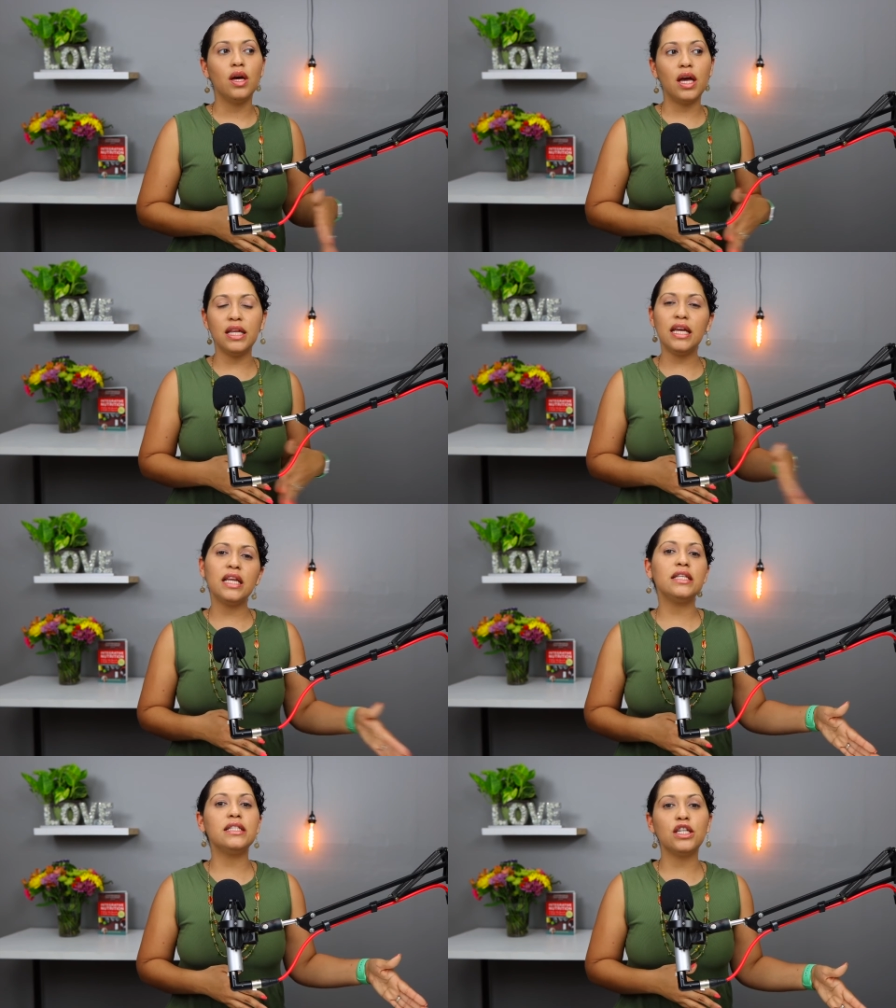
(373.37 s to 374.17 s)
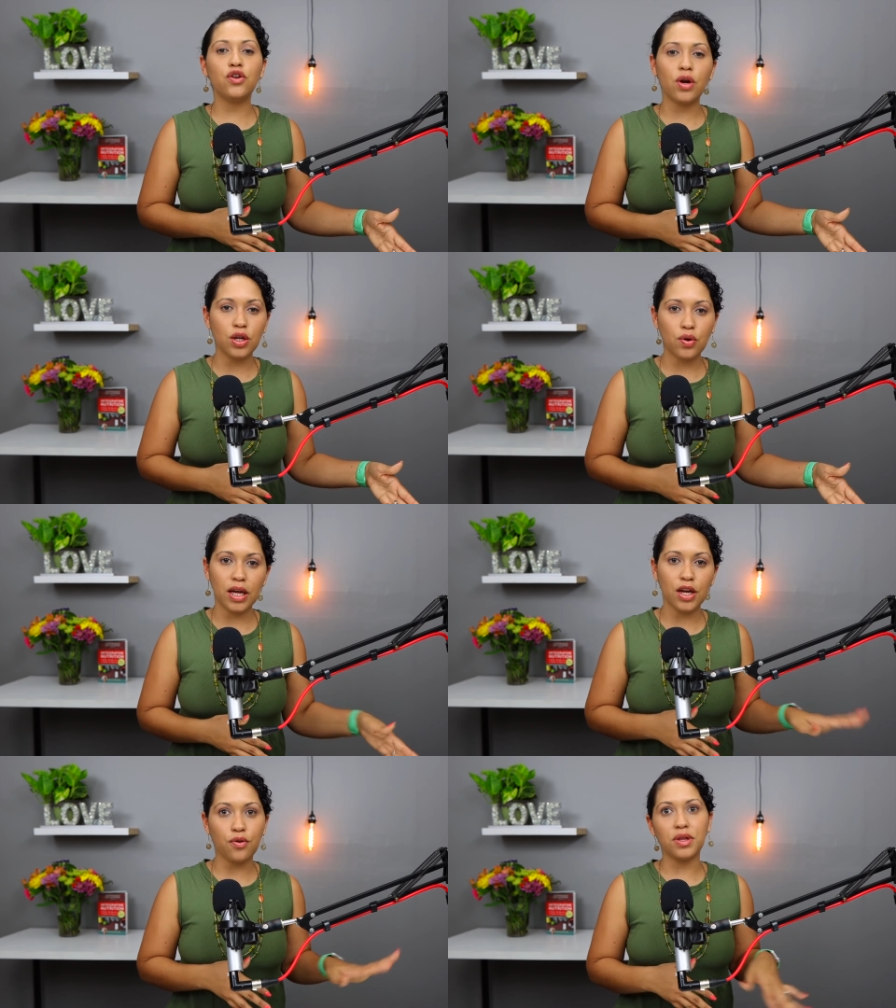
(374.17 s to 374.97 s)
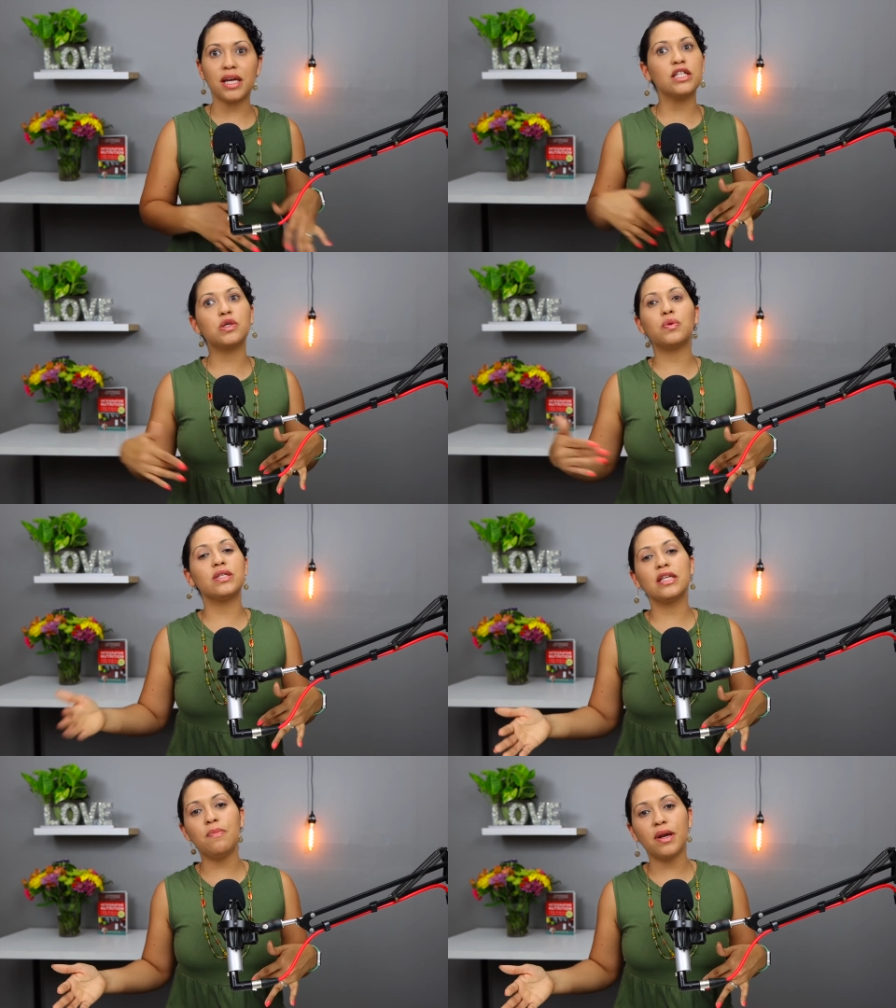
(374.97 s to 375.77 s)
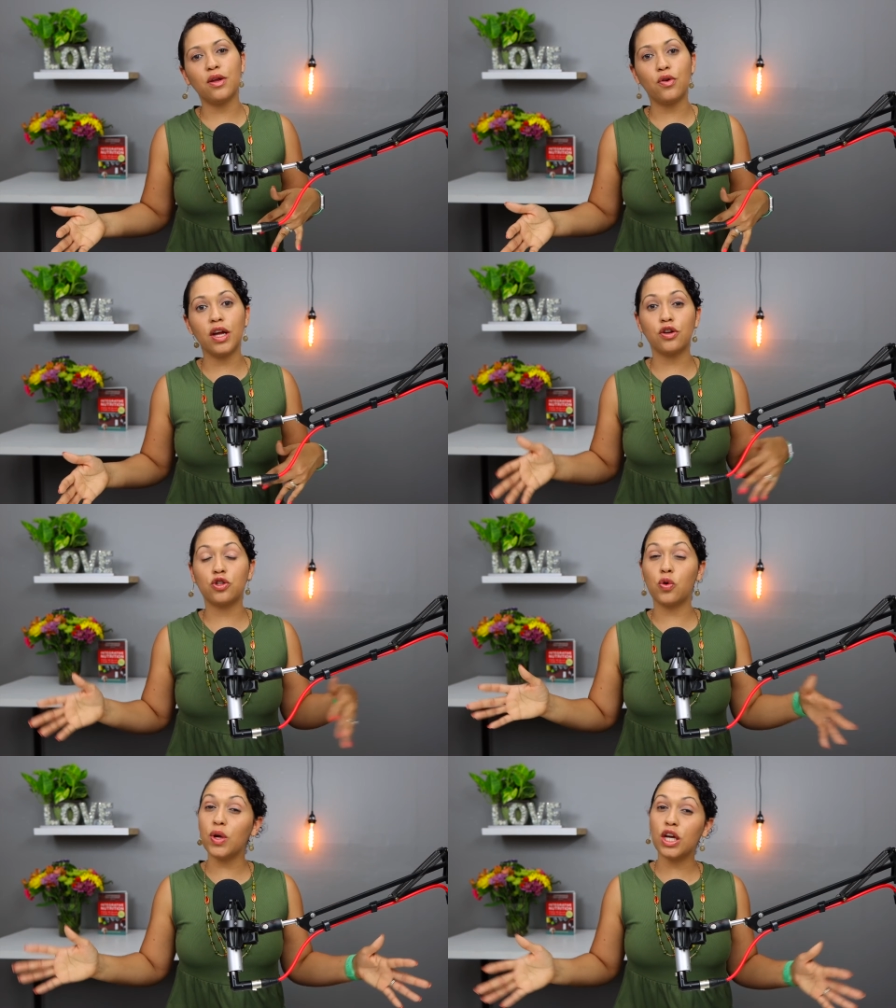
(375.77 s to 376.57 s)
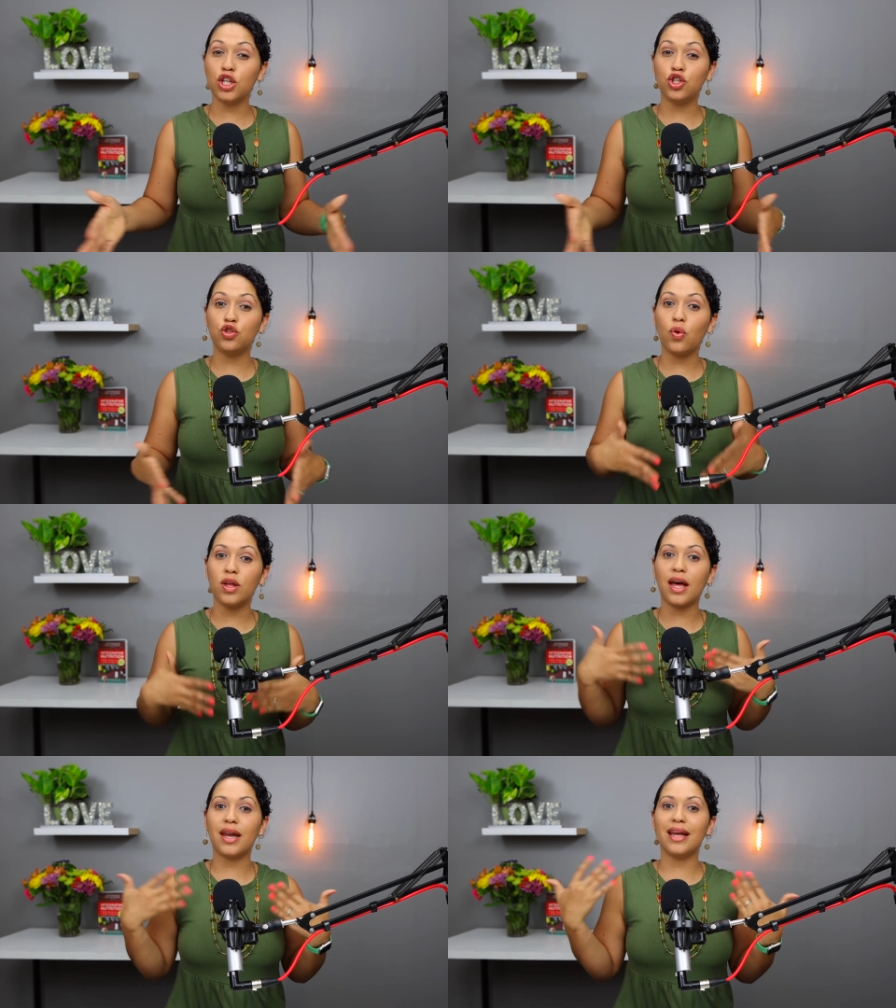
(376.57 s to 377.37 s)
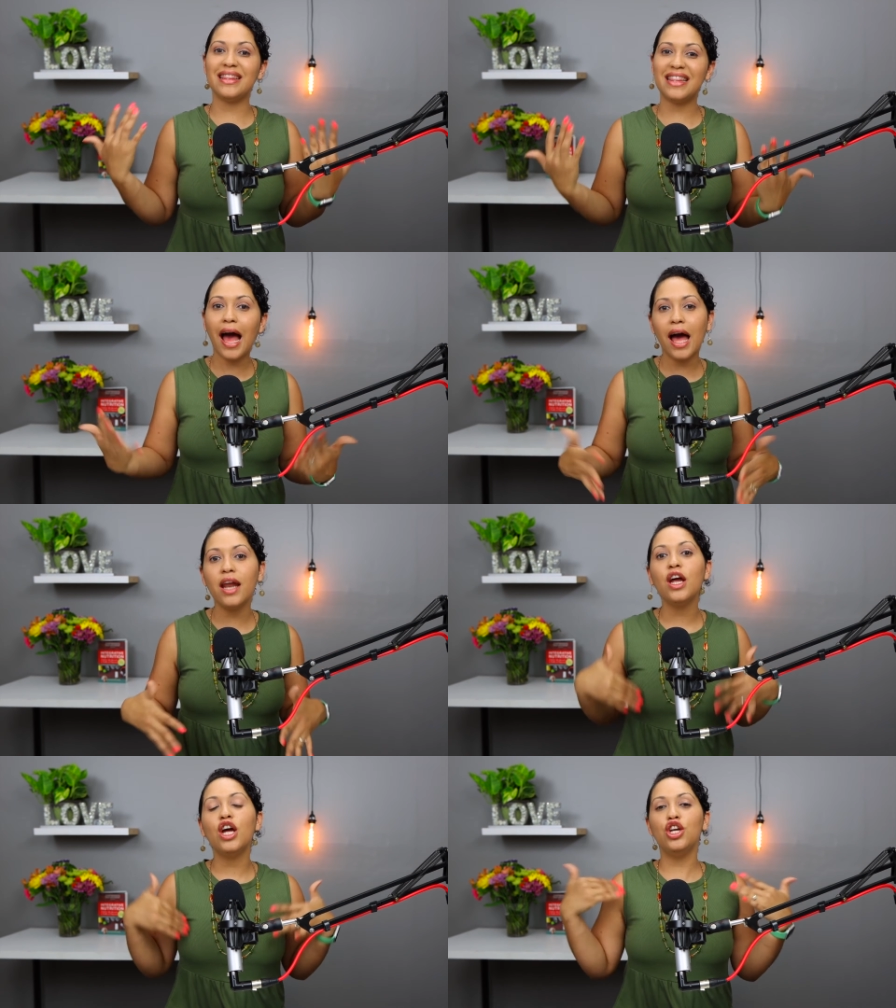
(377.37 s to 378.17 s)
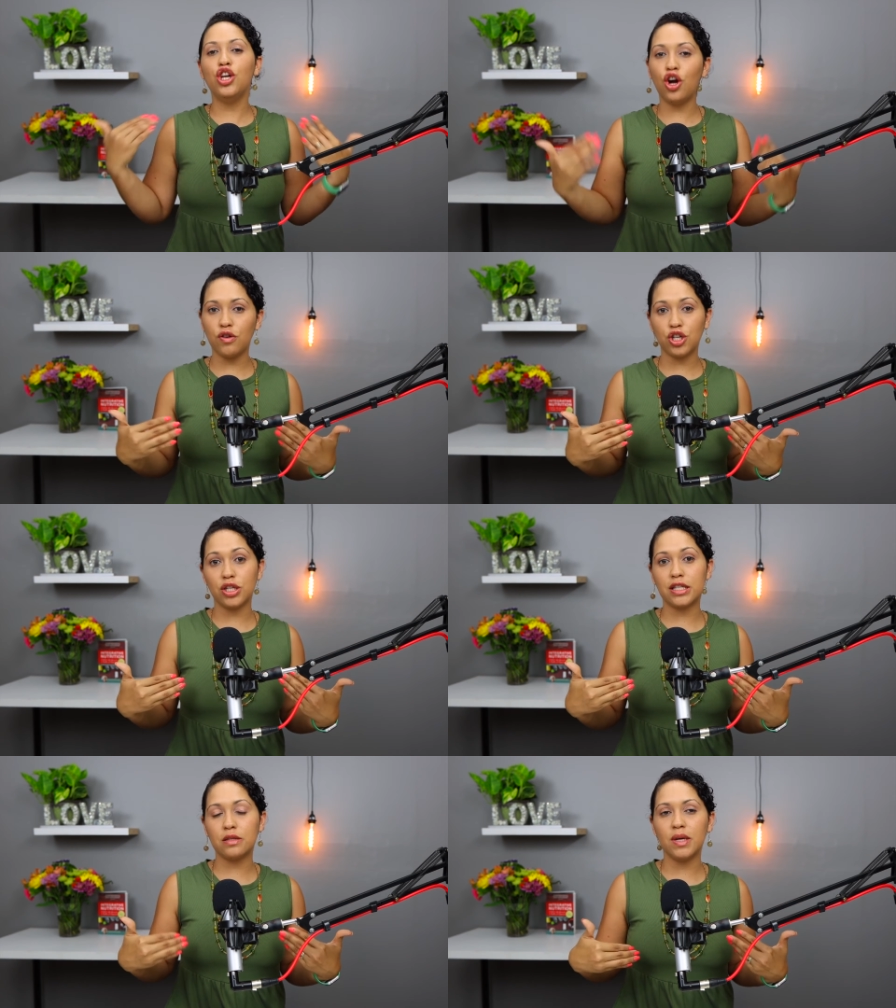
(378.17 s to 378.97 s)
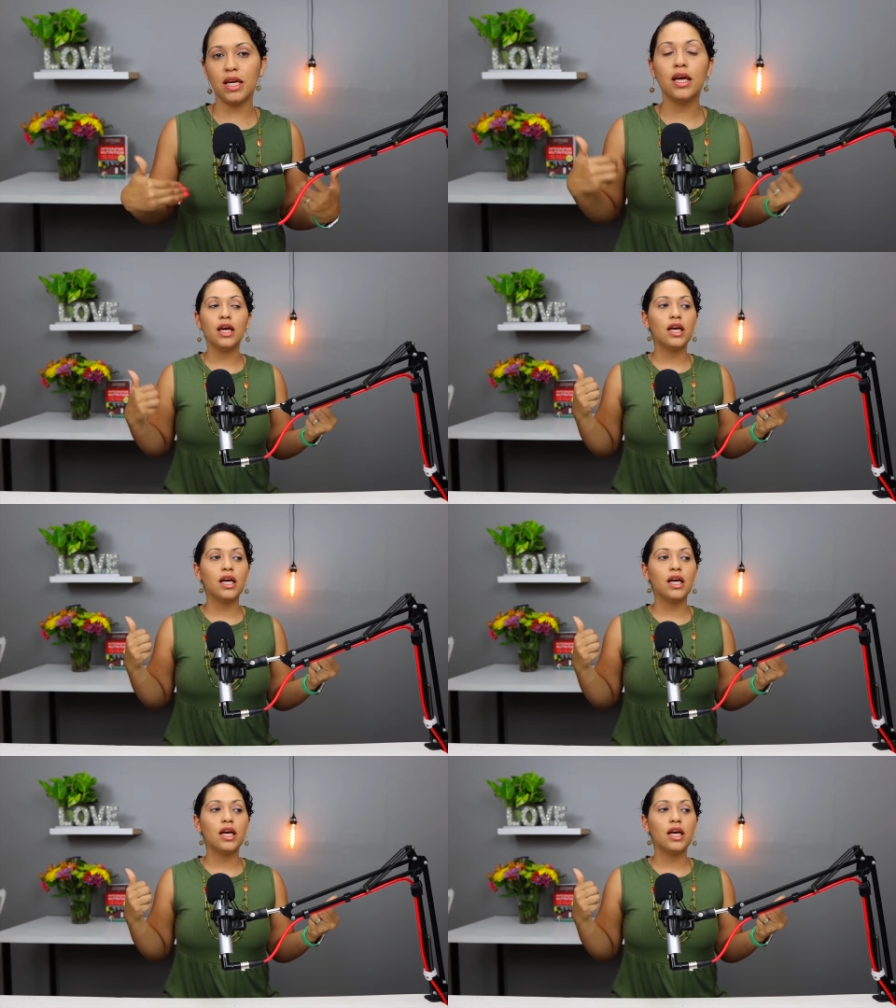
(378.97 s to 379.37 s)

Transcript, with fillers: and eating dinner a little later and the kids going to sleep a little later so we can enjoy that. And that nourishes me.